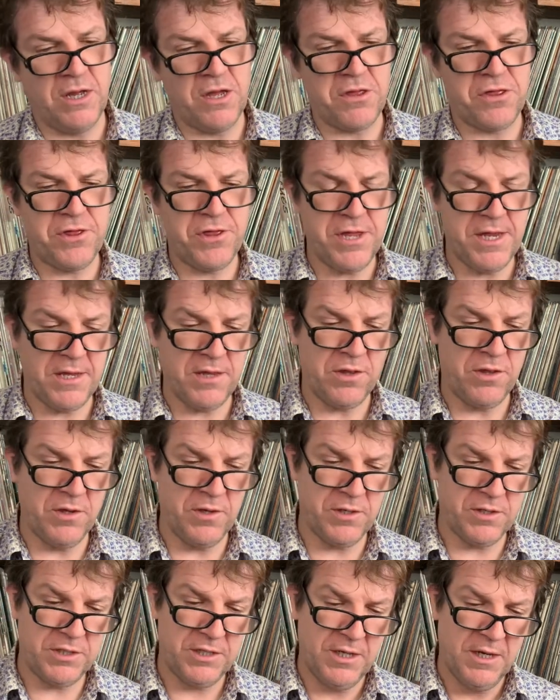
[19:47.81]
I think
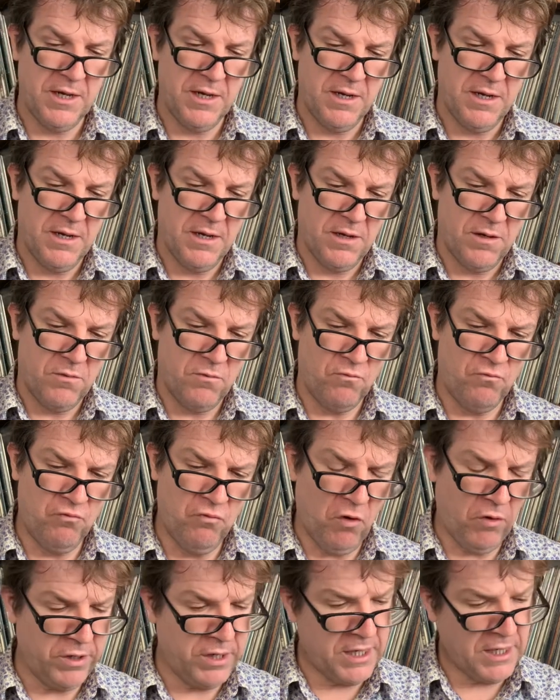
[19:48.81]
that
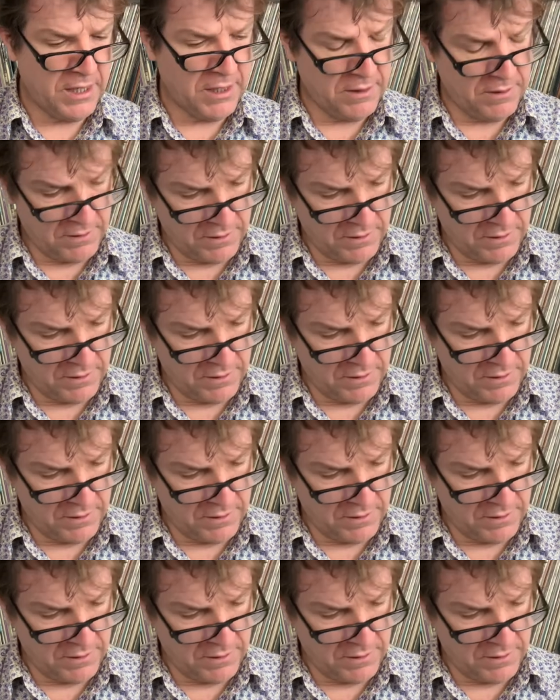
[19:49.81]
Ronnie